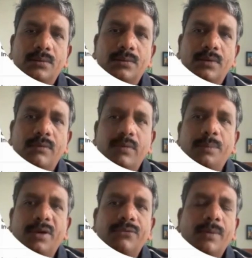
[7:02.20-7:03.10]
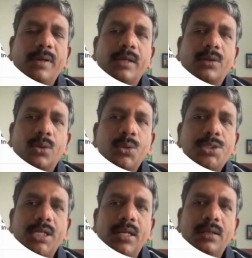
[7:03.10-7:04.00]
will perform a
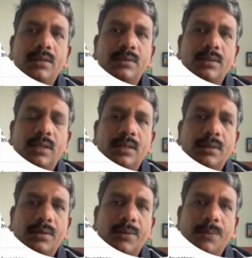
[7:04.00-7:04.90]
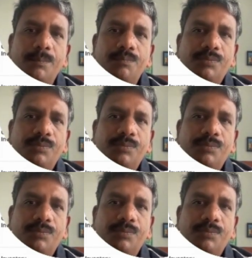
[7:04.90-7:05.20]
crucial